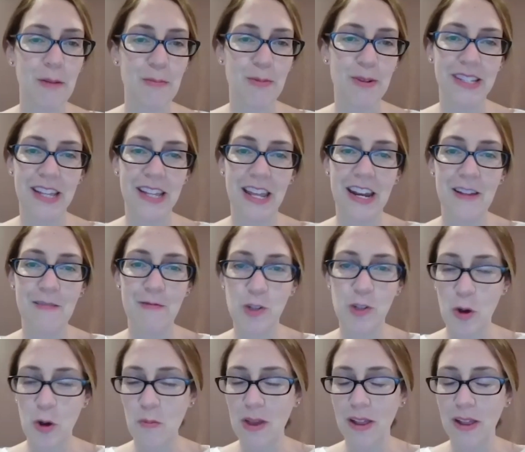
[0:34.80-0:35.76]
Representative
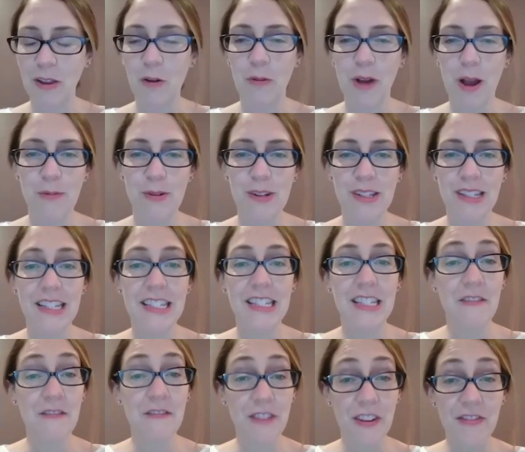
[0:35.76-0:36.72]
Joe Miller represents
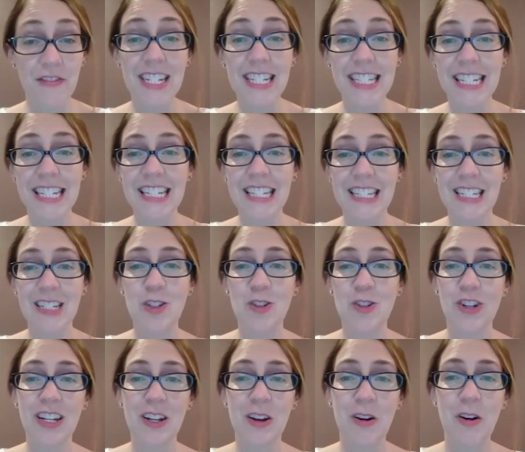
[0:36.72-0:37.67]
the 56th
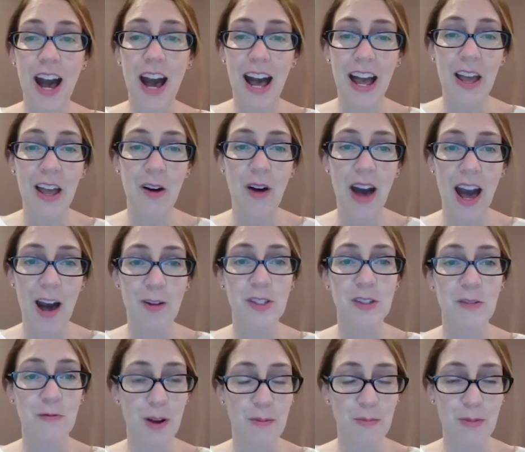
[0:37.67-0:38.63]
District in Ohio
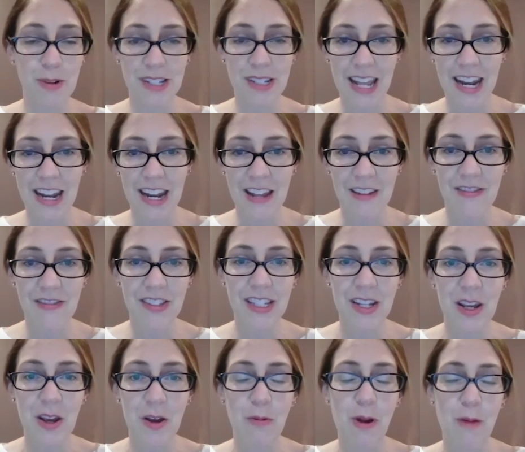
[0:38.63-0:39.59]
House of
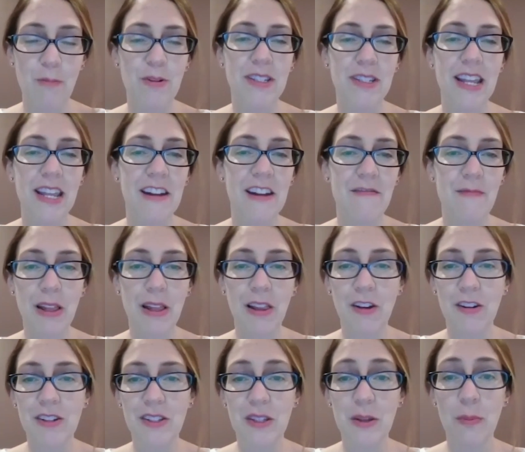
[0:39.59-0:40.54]
Representatives. Representative
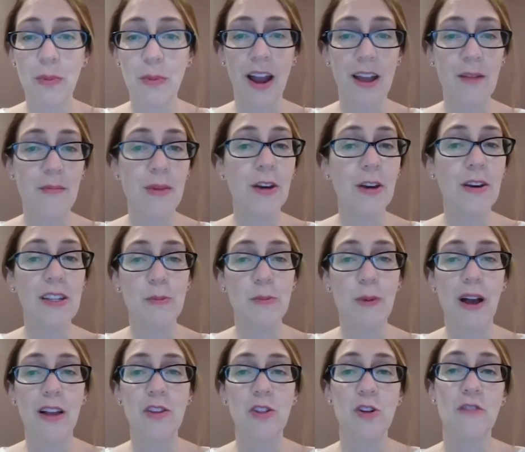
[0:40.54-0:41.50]
Miller is the primary
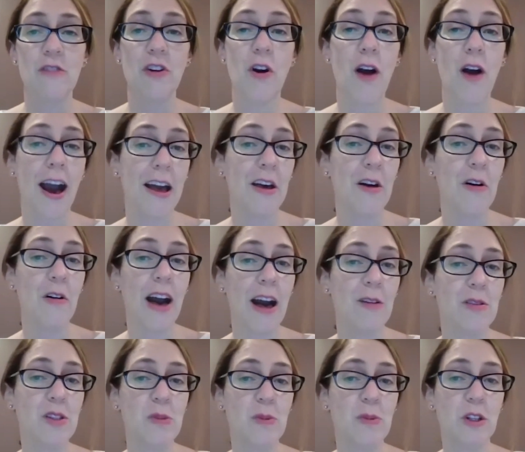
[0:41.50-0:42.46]
sponsor of Ohio
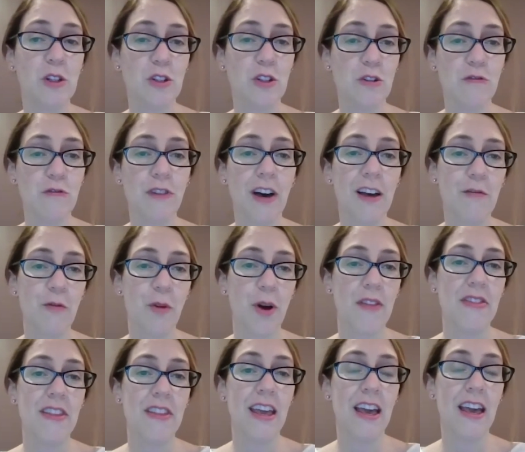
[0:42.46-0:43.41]
House Bill
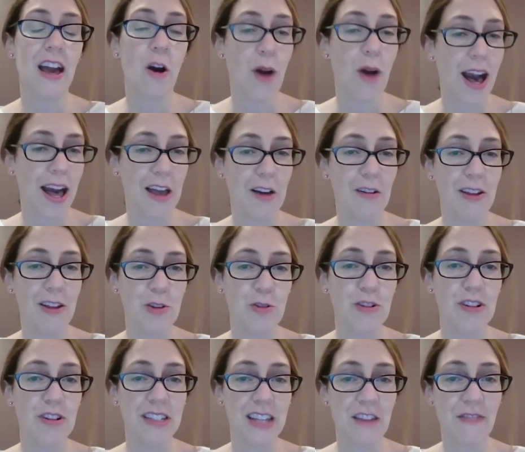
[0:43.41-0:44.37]
251, the Ohio
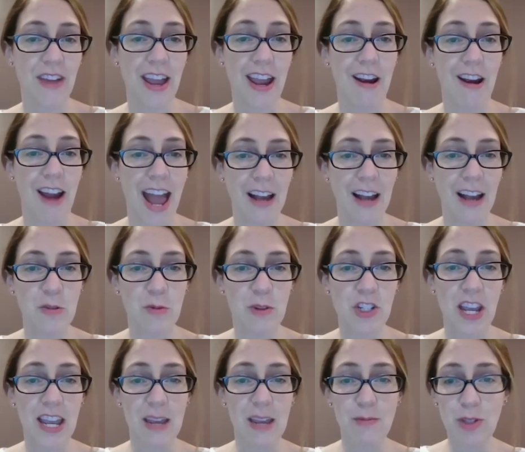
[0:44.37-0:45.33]
Indoor Safe Air Act,
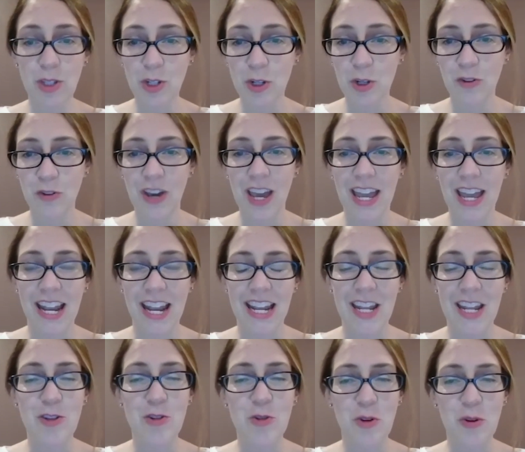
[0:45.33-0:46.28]
which aims to create an
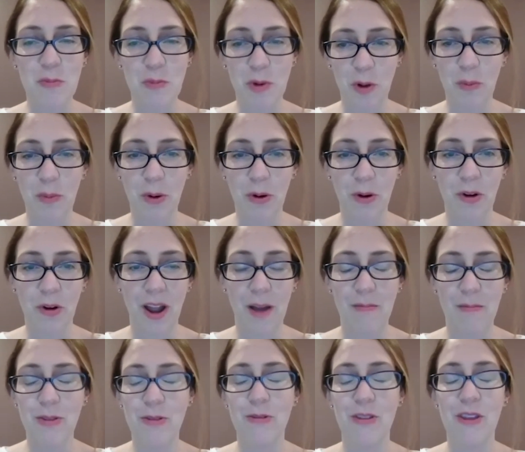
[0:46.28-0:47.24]
indoor mold
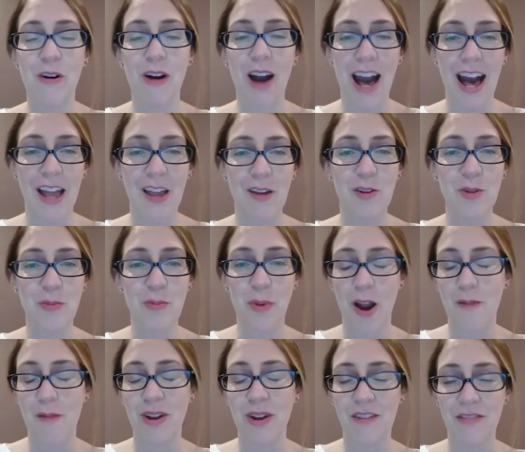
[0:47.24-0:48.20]
program through the Ohio
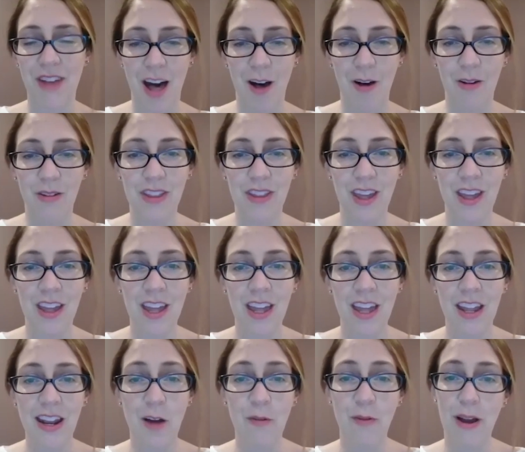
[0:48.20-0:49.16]
Department of Health.
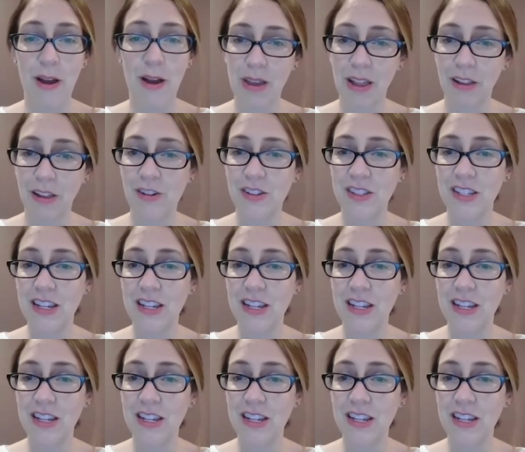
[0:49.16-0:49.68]
Now, Rep. Miller